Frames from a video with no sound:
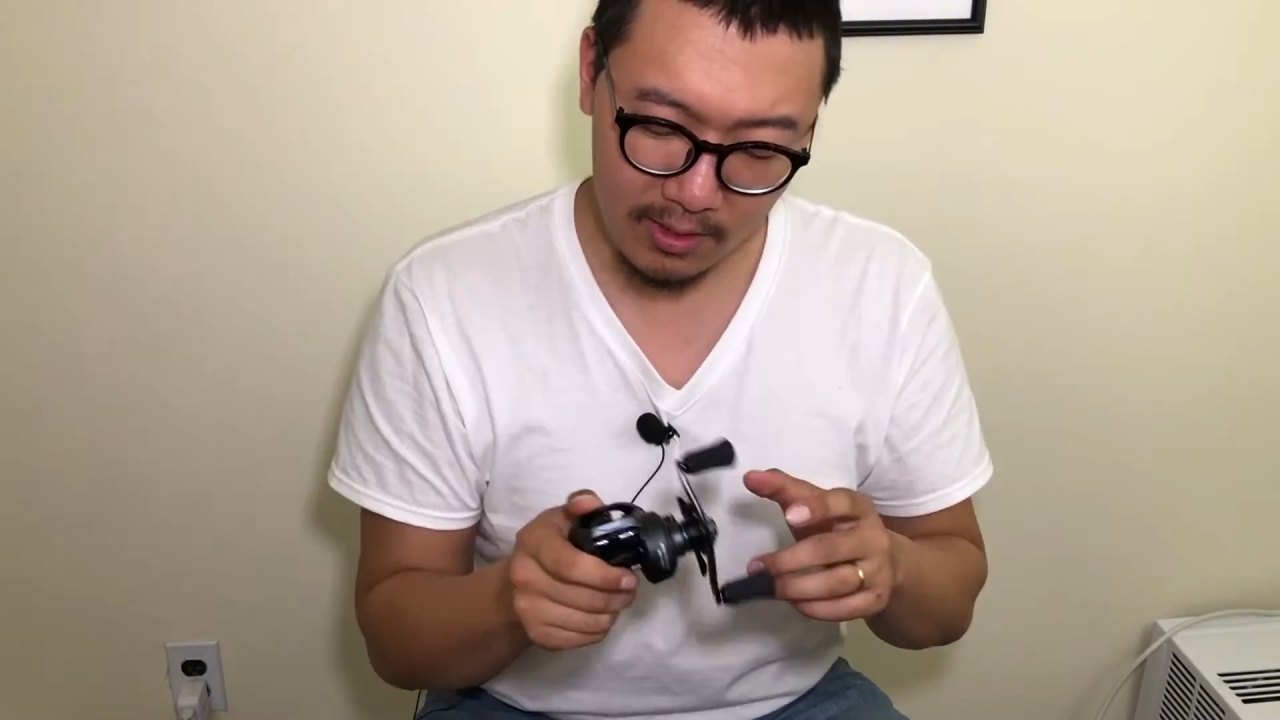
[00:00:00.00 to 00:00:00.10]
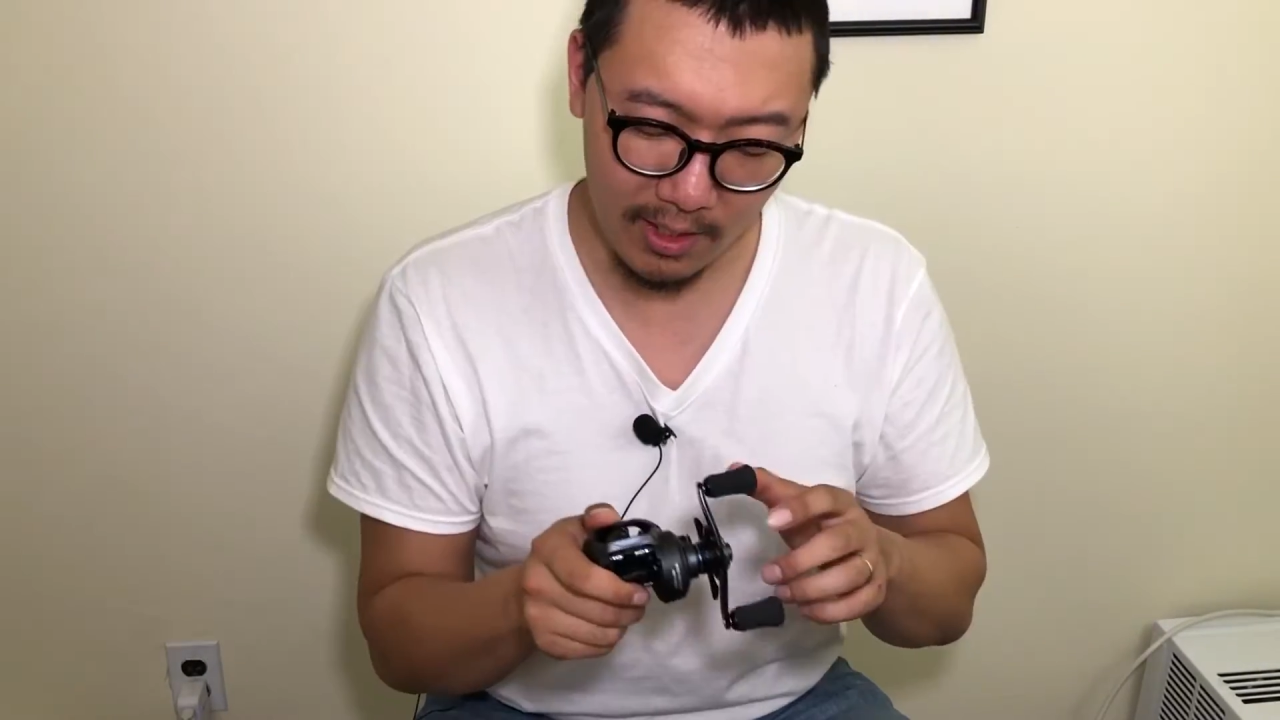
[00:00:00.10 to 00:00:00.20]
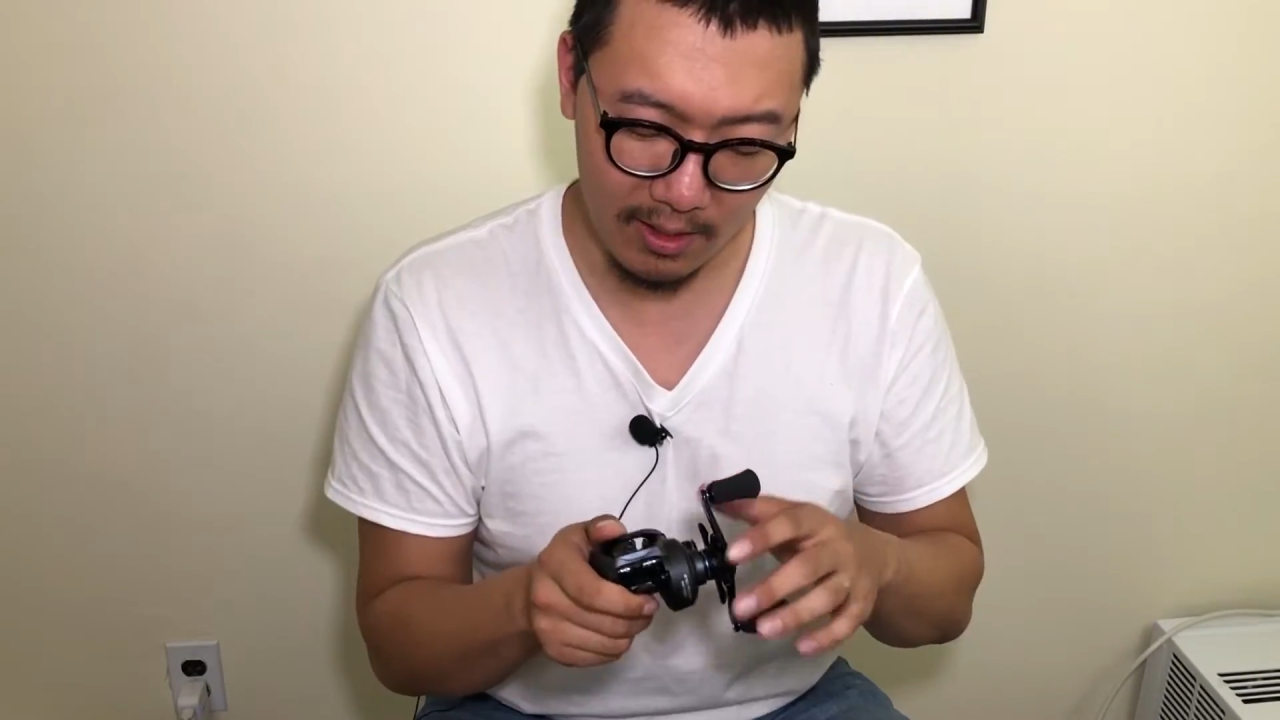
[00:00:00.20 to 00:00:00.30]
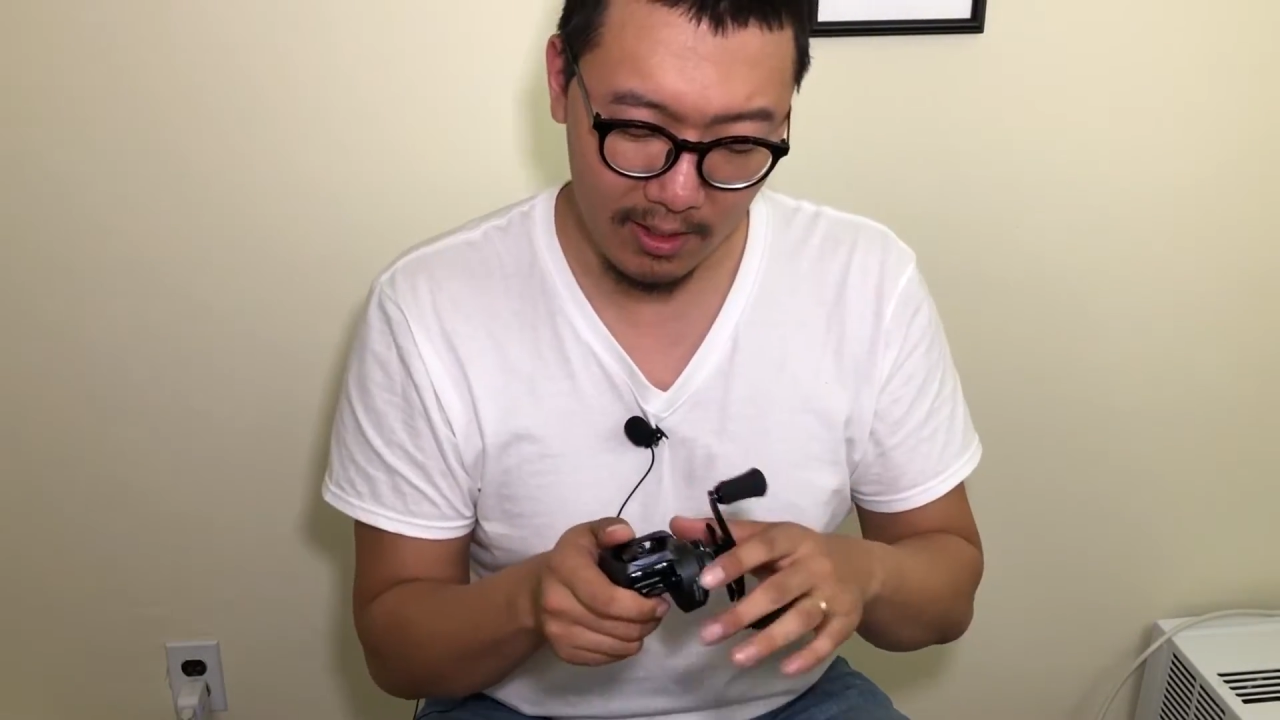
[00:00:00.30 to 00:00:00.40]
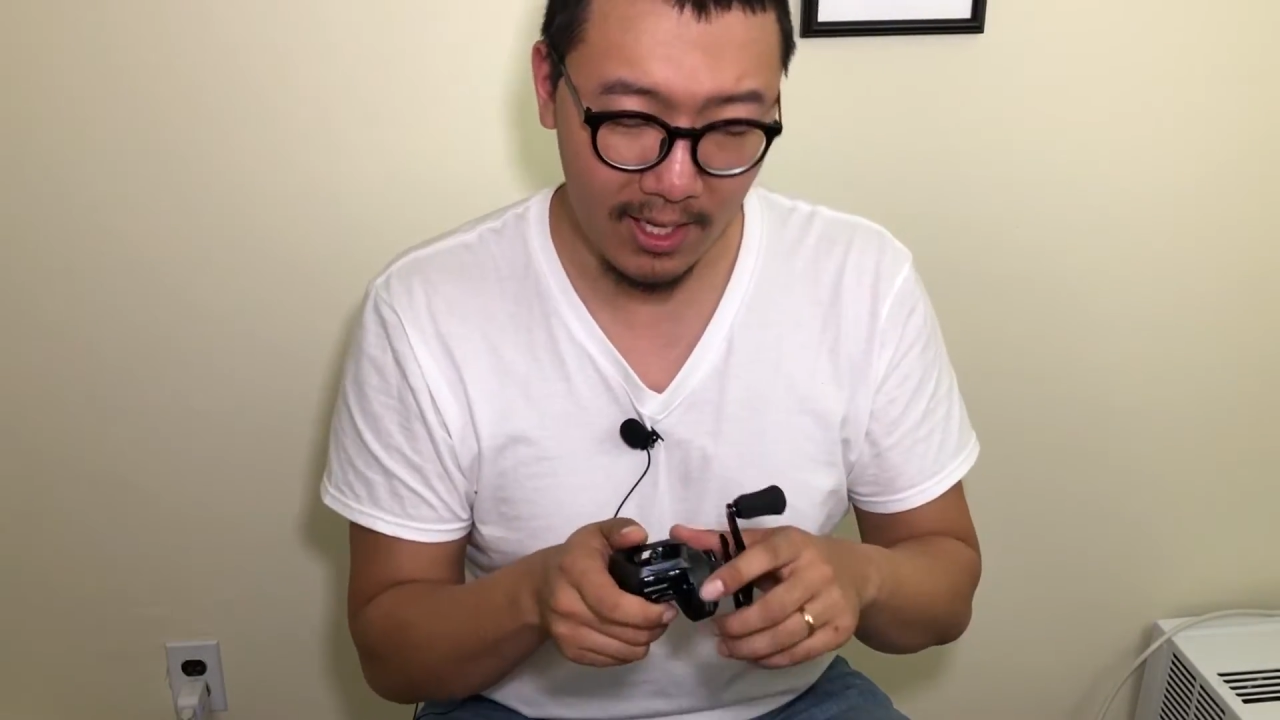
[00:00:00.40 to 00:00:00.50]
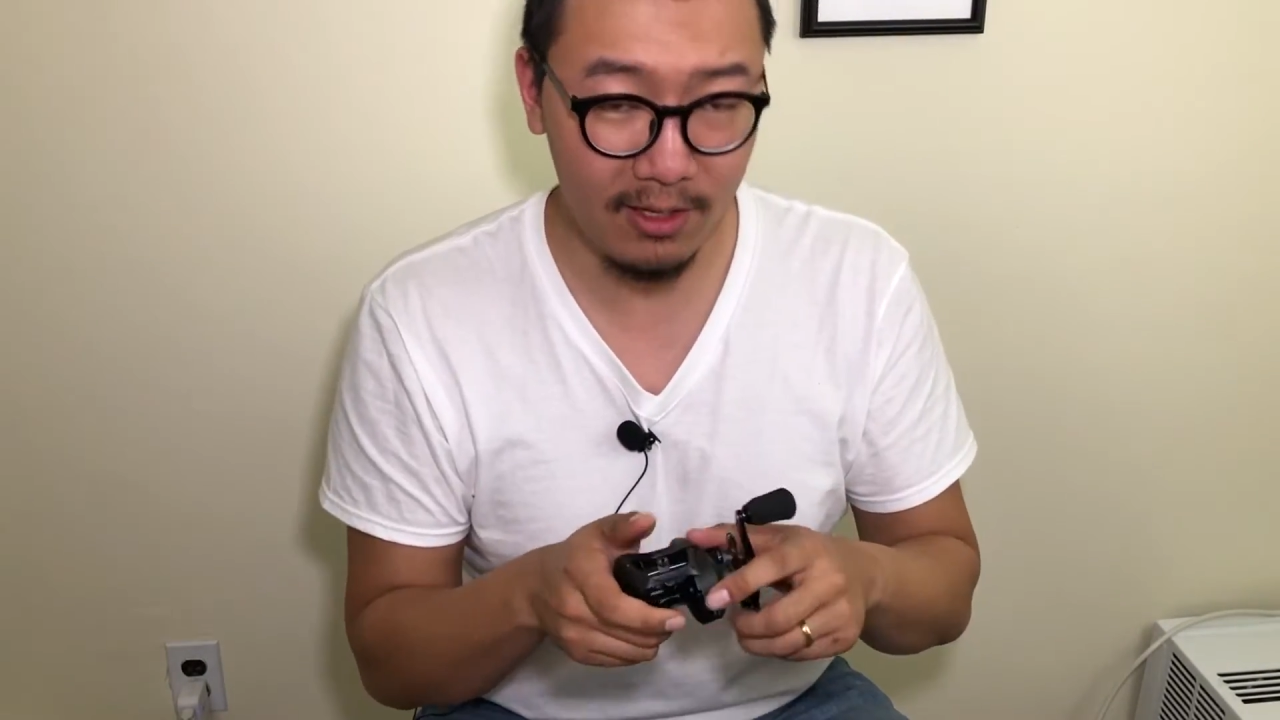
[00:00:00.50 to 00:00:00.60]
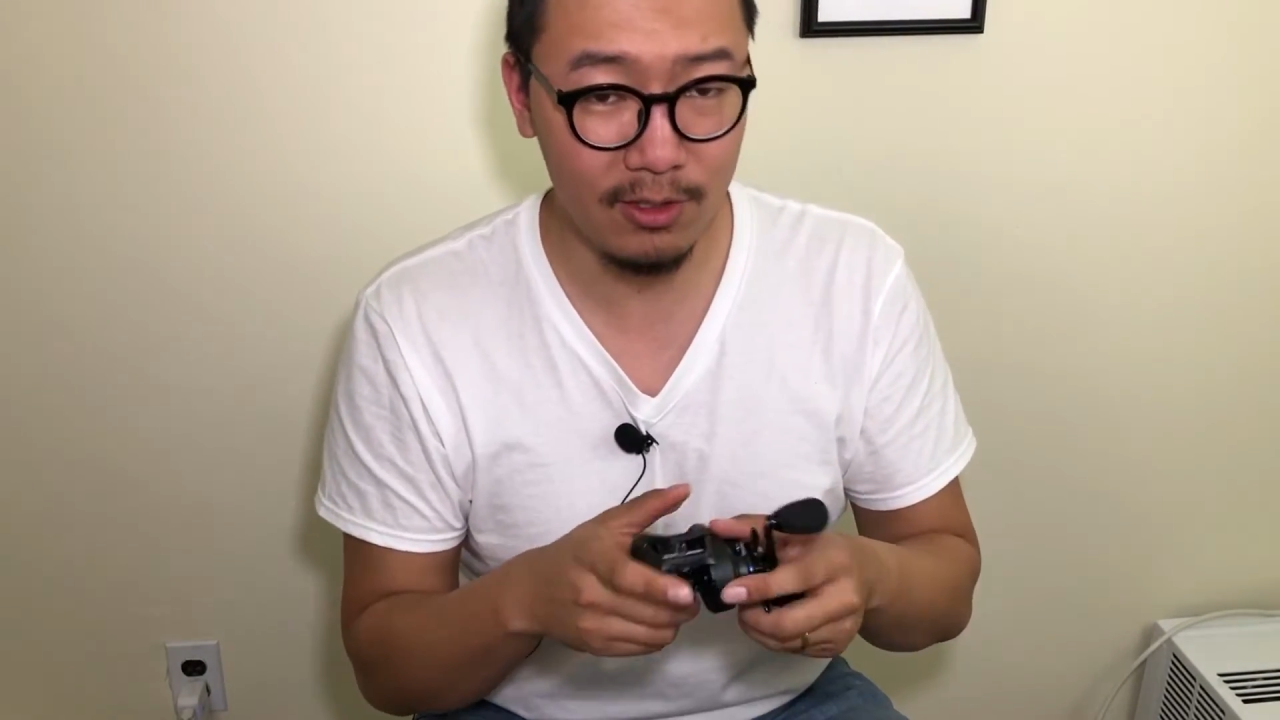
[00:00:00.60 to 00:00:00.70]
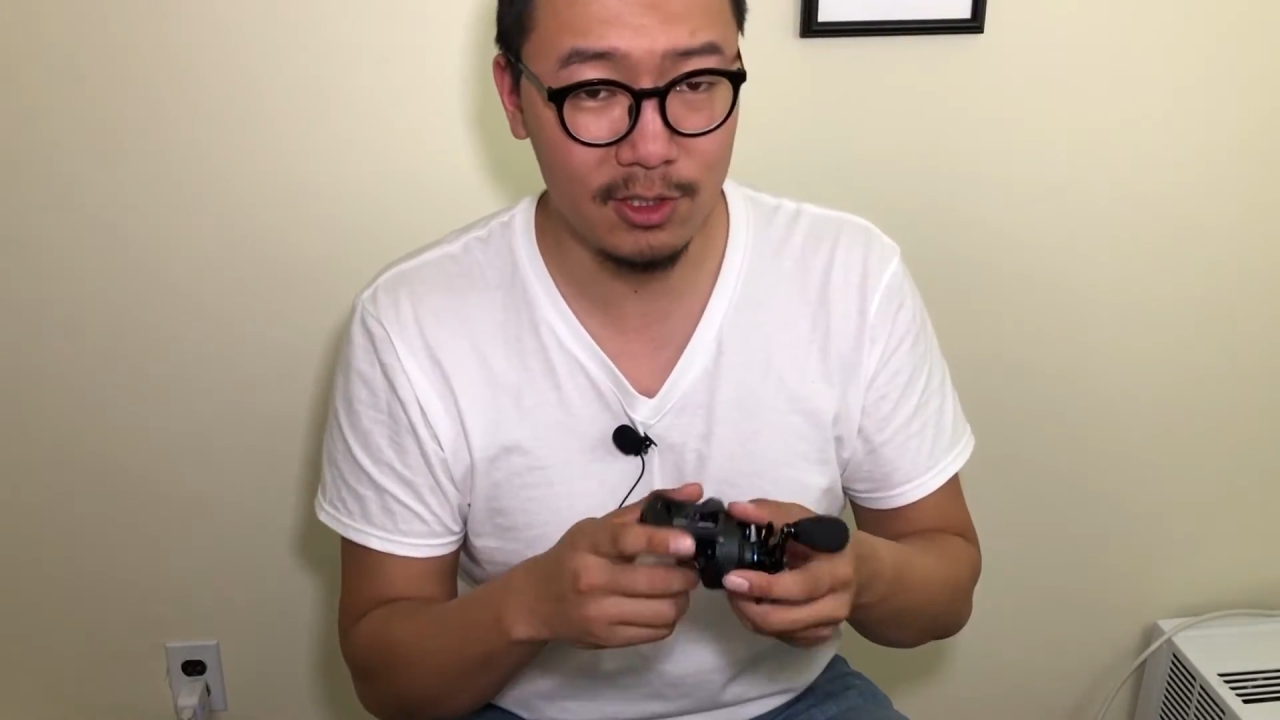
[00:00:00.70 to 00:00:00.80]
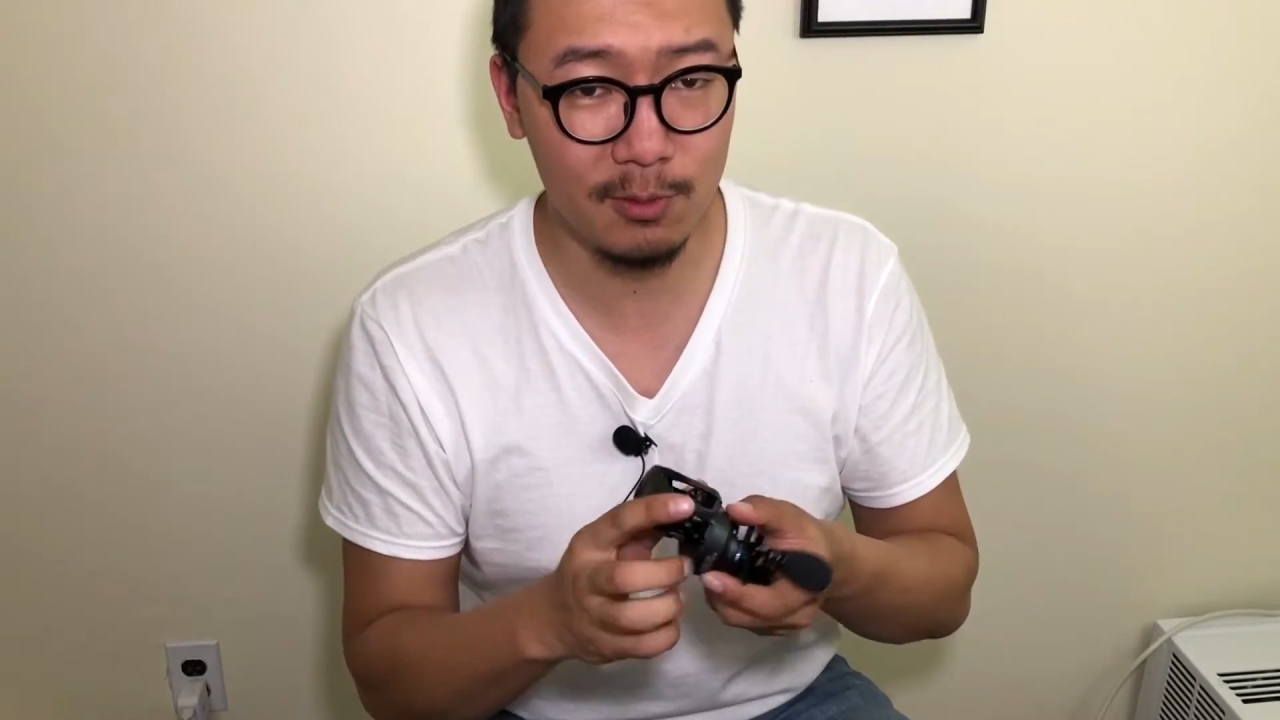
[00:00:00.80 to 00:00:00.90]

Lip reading: Yeah, I'm gonna